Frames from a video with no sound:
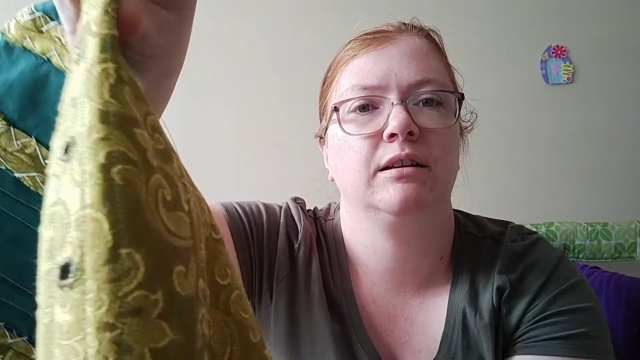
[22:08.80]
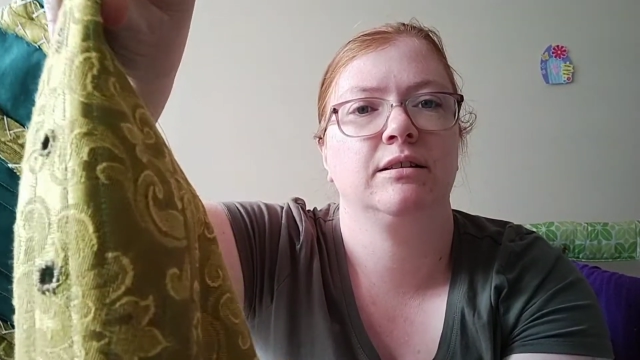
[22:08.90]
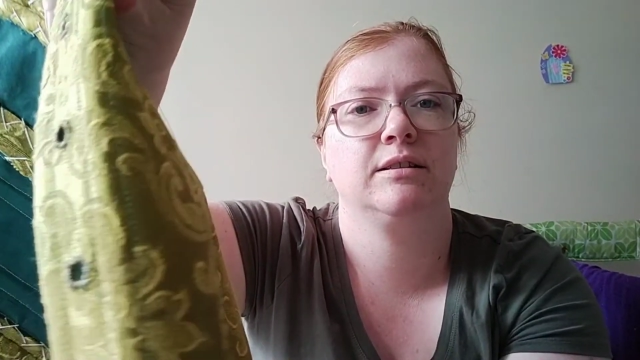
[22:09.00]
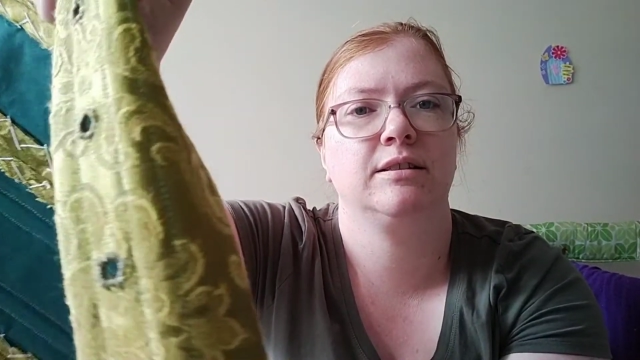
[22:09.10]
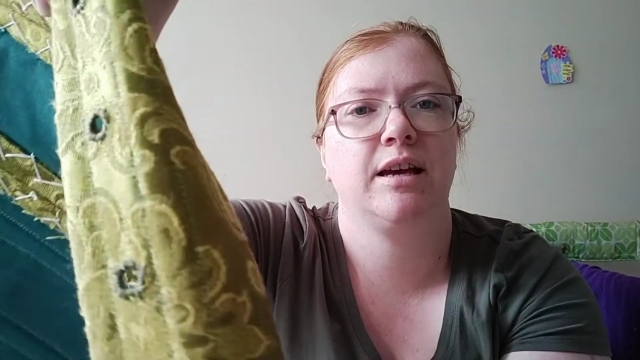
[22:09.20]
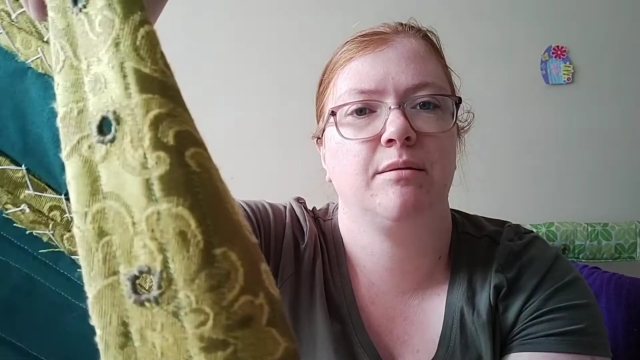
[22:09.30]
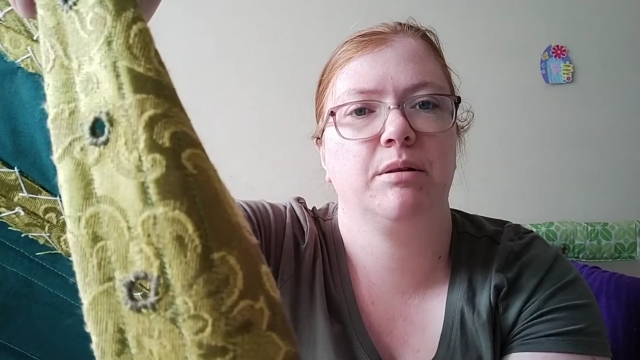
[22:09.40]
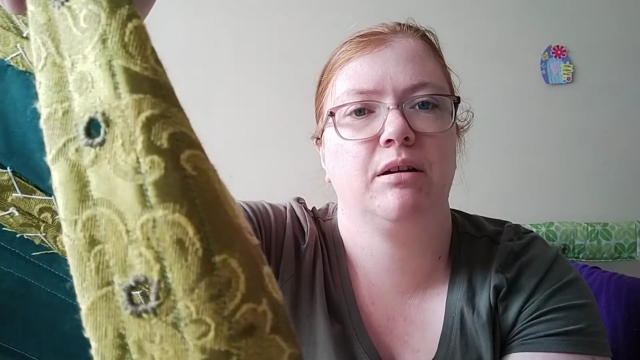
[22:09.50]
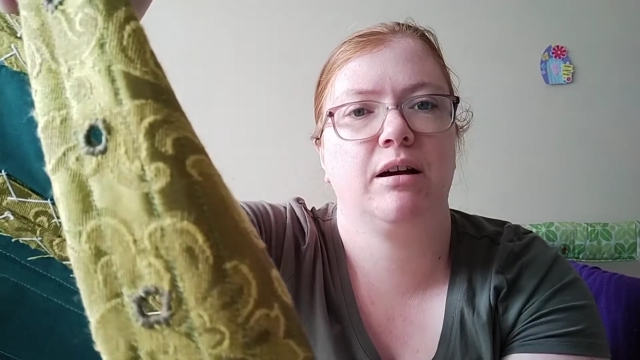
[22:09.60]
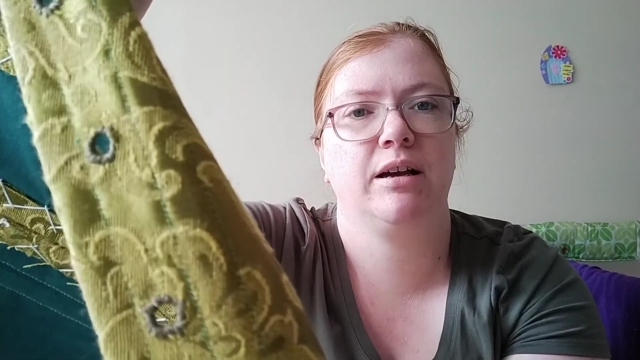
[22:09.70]

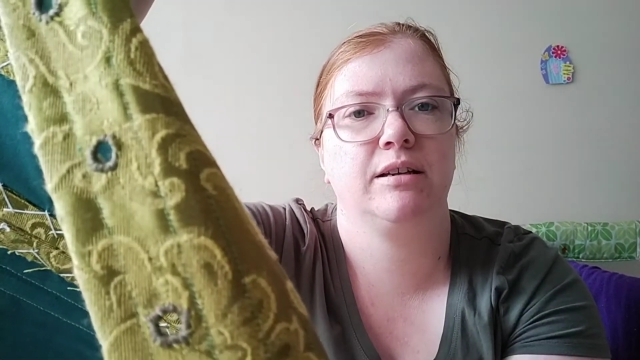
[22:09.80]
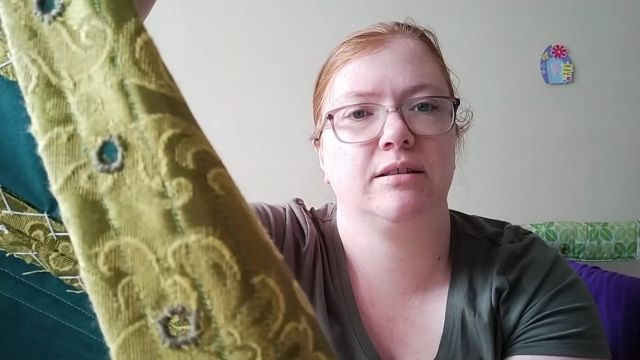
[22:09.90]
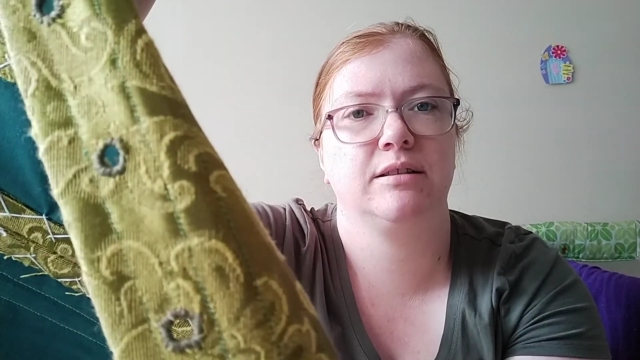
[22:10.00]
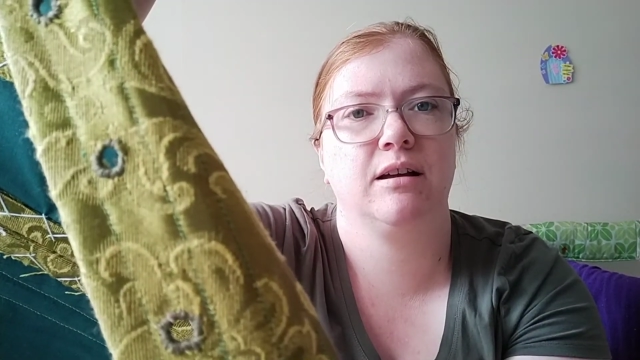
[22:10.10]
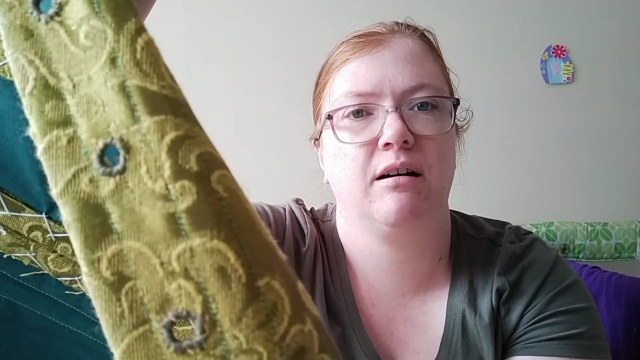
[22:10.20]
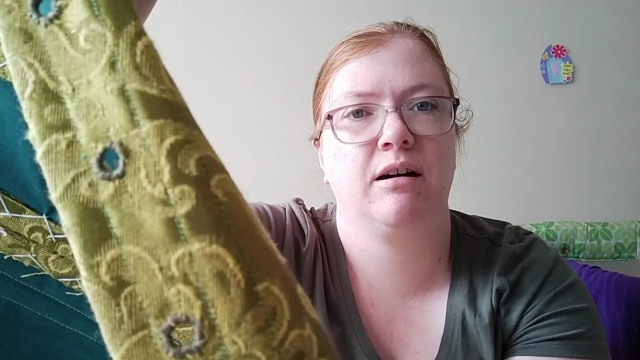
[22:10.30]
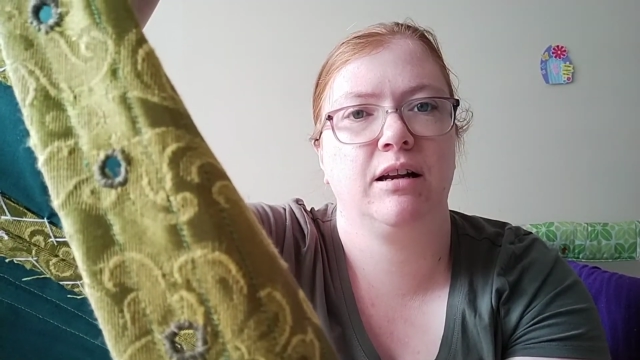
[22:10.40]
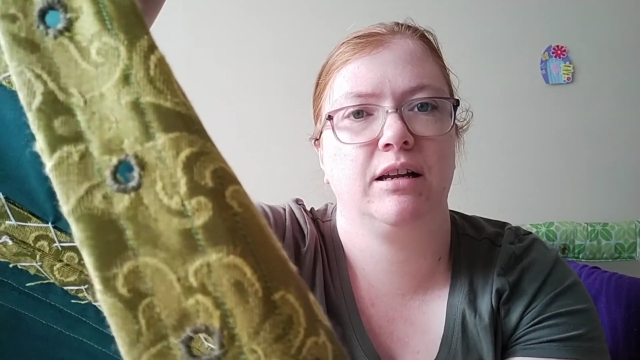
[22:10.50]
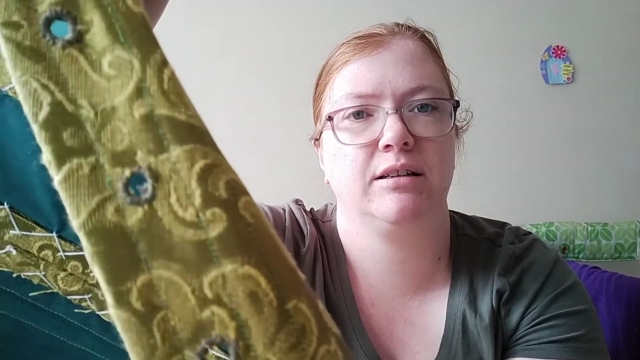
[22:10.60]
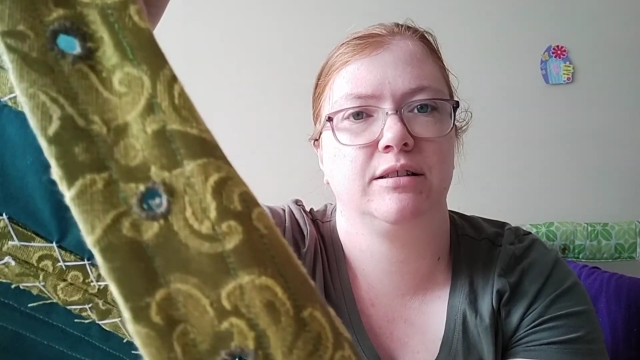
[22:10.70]
stabilize the
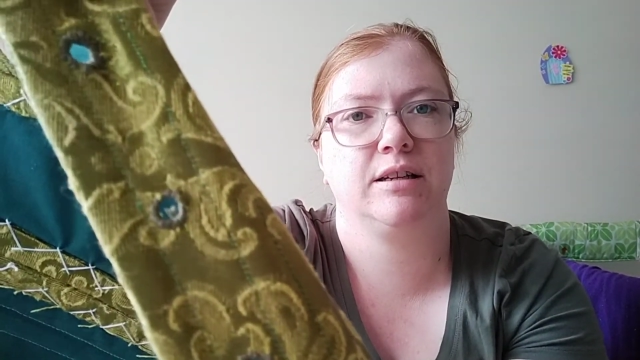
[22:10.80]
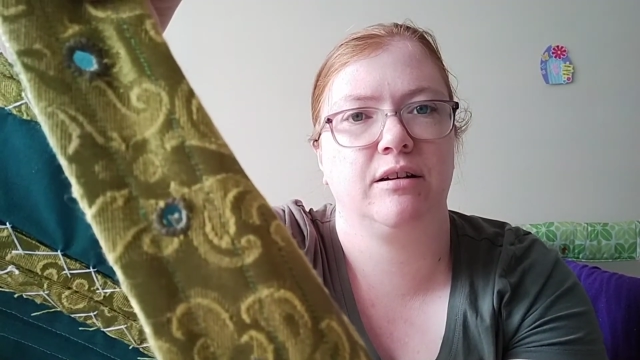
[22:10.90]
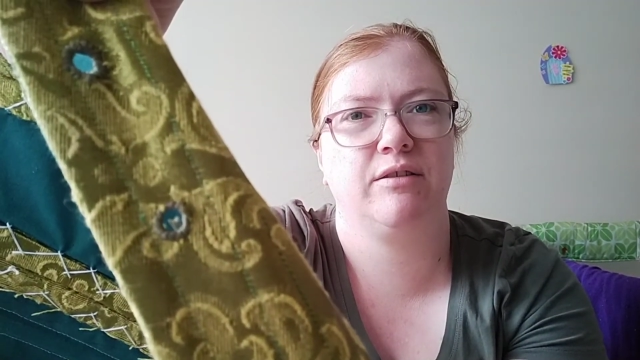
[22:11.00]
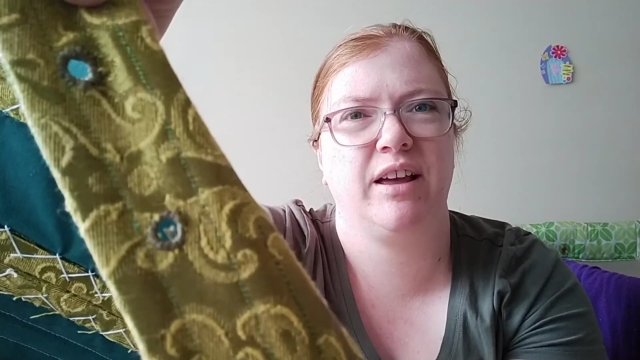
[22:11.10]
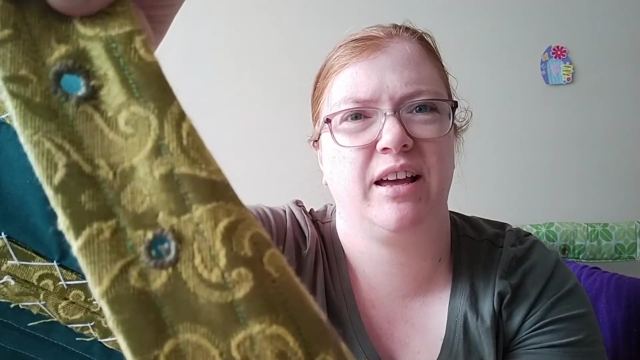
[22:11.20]
eyelets that I've